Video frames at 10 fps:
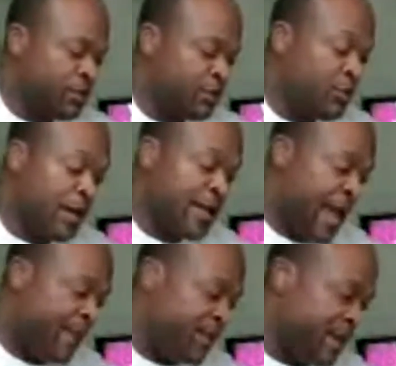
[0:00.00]
too
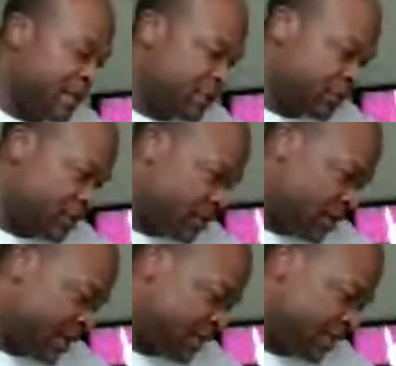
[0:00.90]
unhappy. I guess
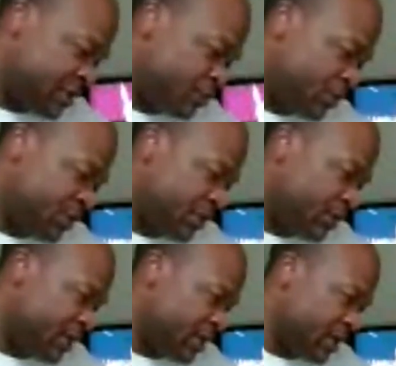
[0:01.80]
I just wish I
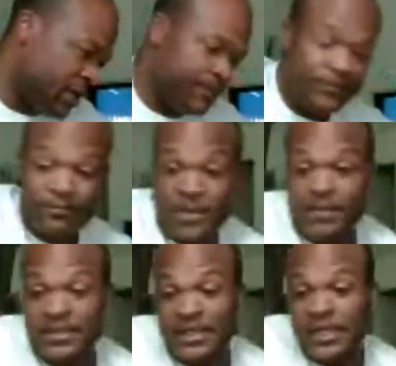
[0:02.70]
would have maybe sent